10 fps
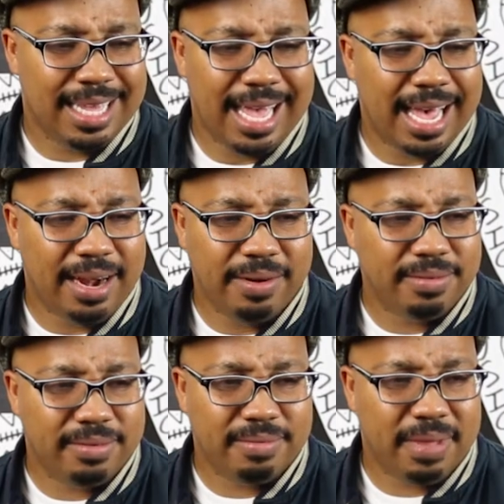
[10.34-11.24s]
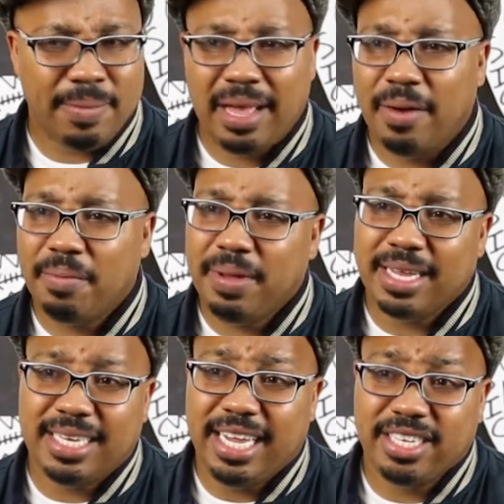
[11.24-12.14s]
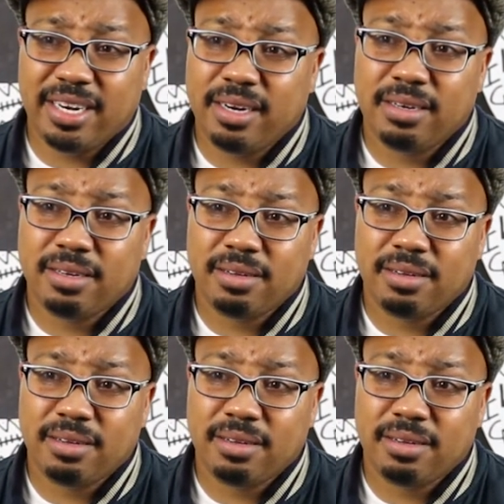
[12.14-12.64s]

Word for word: Yeah, I don't. Maybe I would be a teacher.